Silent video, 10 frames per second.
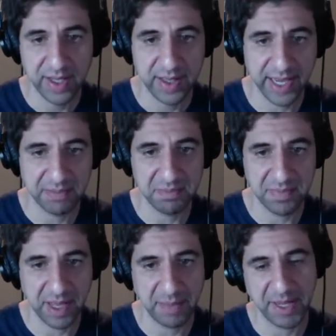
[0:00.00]
Like,
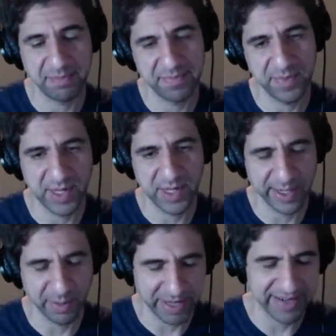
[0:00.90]
well, I mean, a
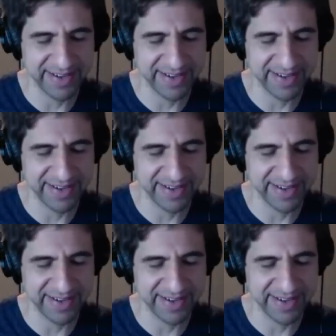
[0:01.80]
little bit.